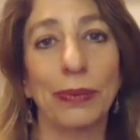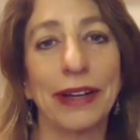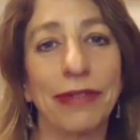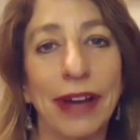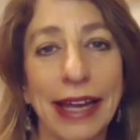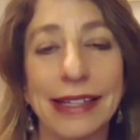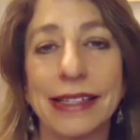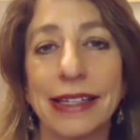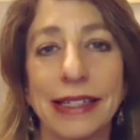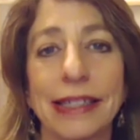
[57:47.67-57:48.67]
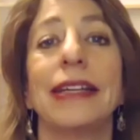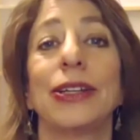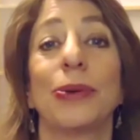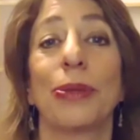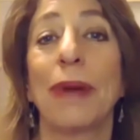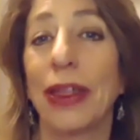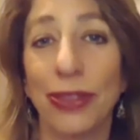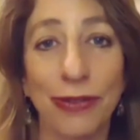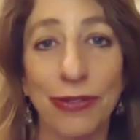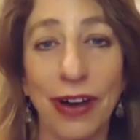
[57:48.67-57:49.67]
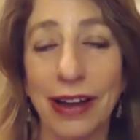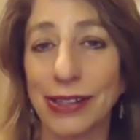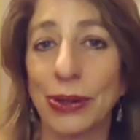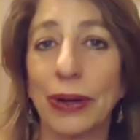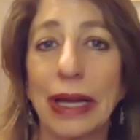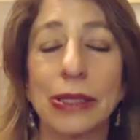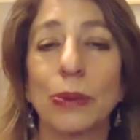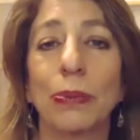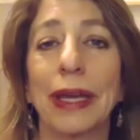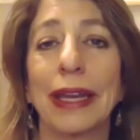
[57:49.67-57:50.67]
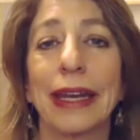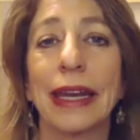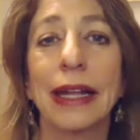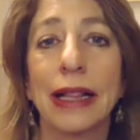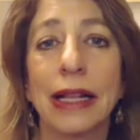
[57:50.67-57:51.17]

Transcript: to be invited to teach with Matthew Fox, who has been